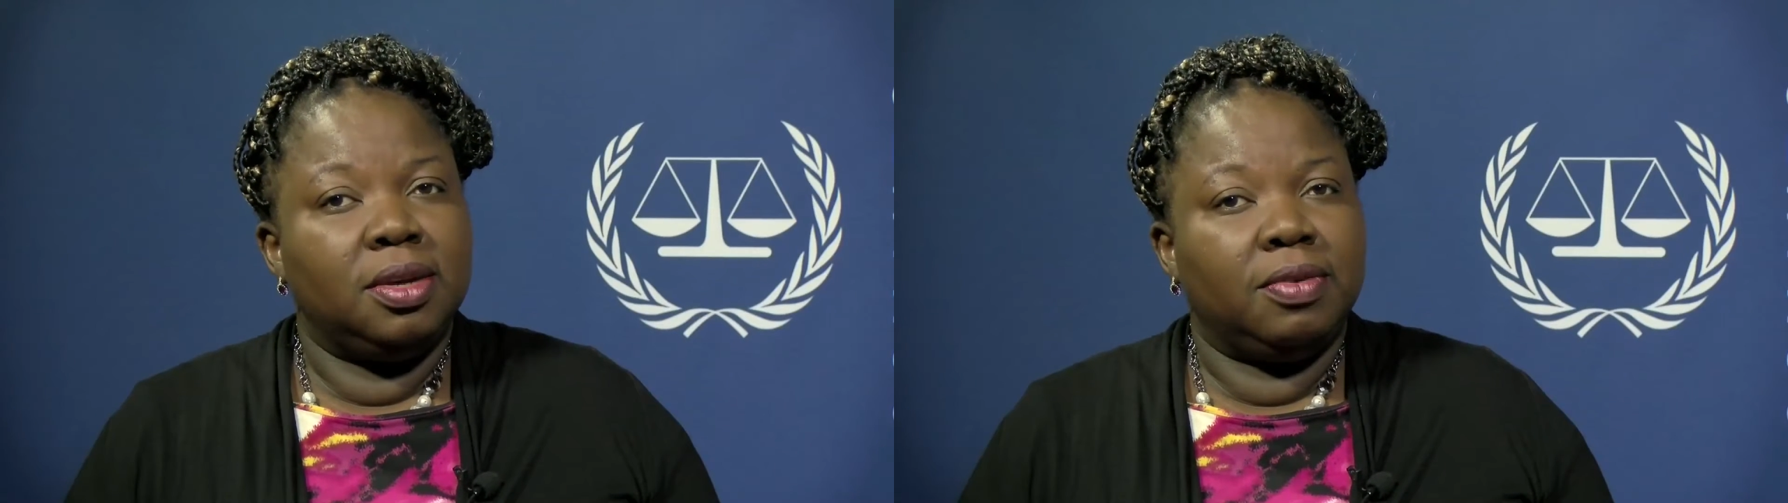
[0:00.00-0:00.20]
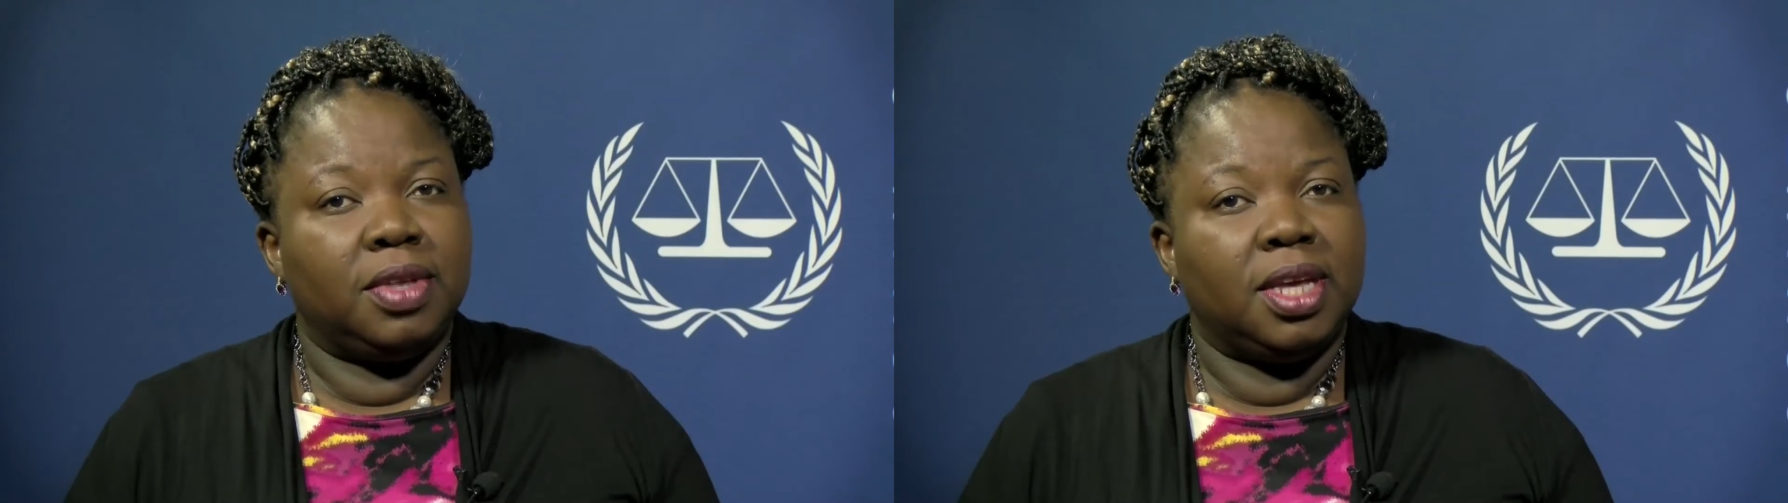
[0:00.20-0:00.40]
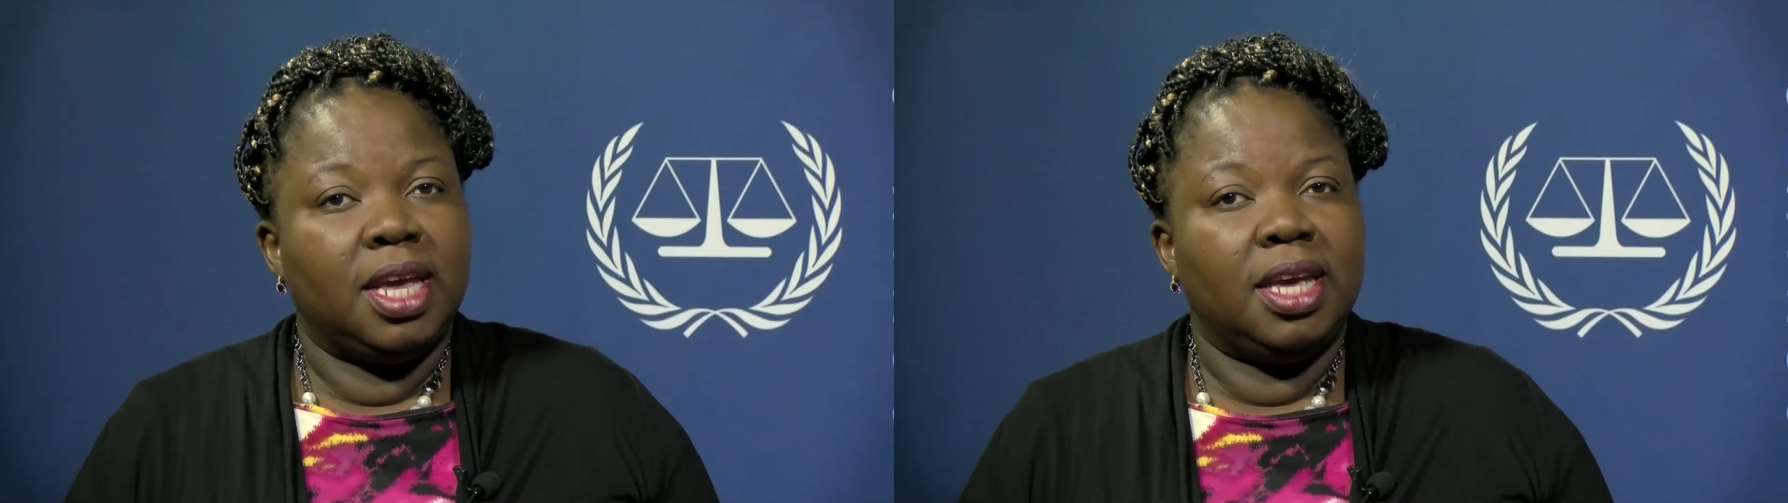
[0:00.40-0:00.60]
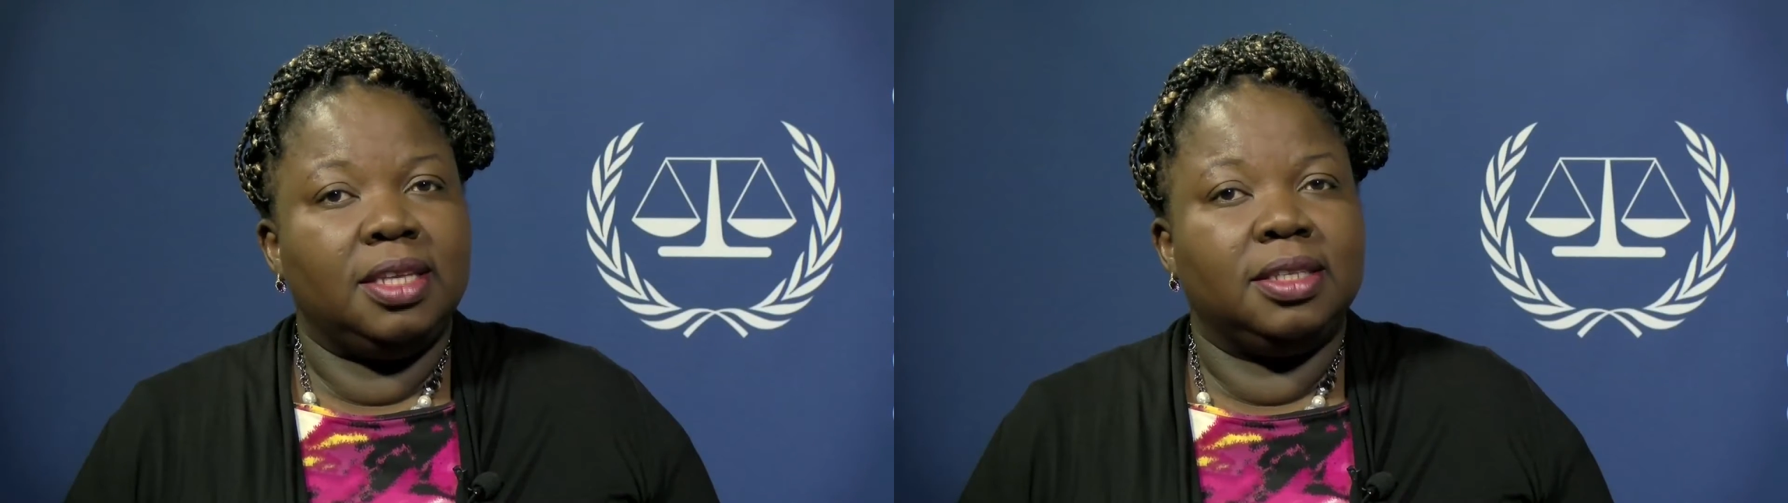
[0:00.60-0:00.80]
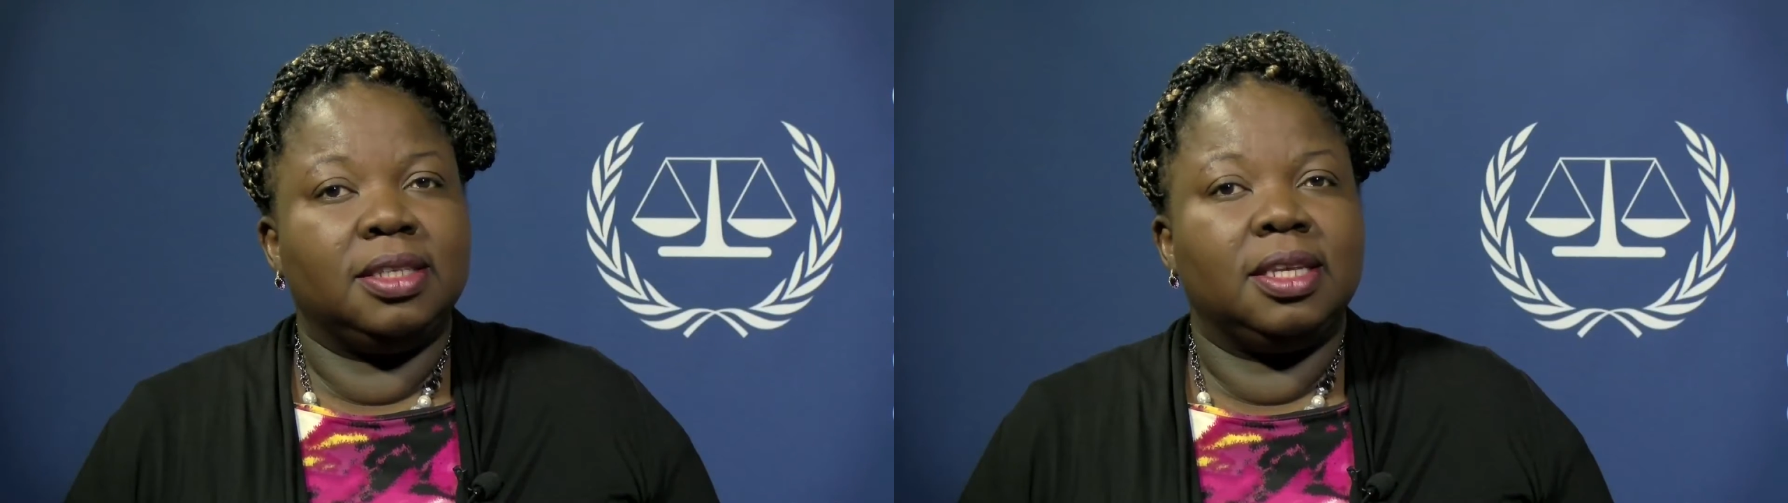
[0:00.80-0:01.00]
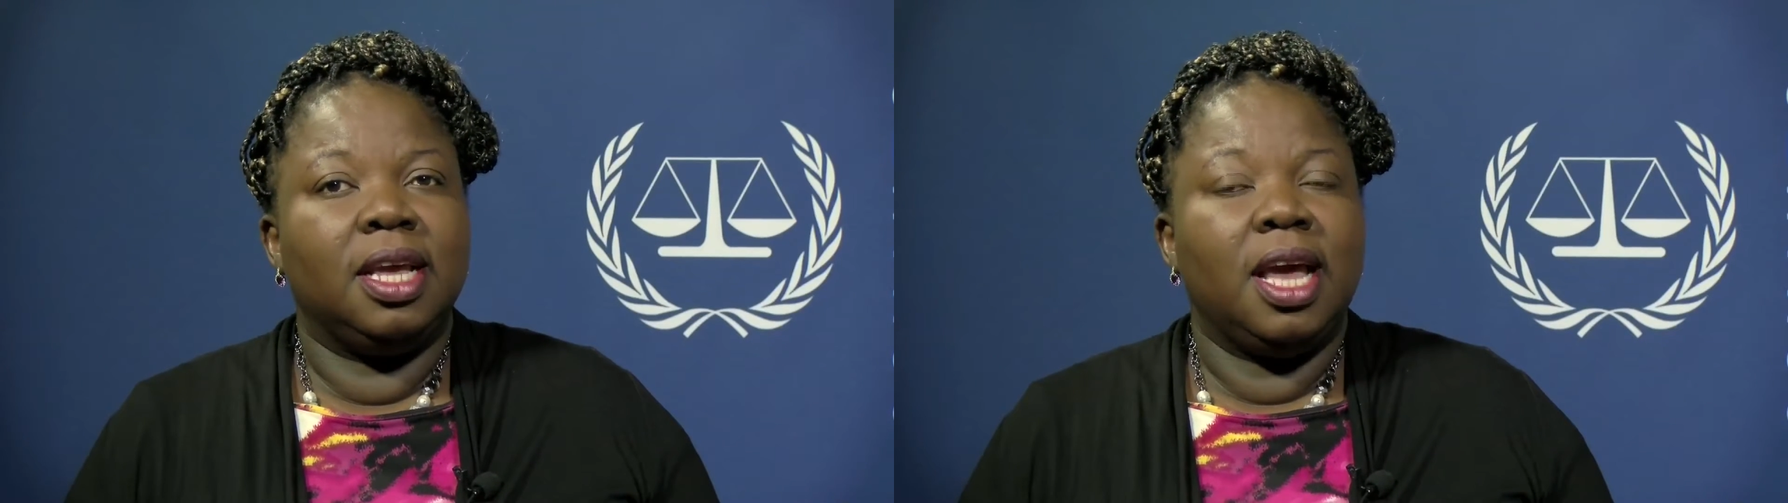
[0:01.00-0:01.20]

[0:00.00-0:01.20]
of the case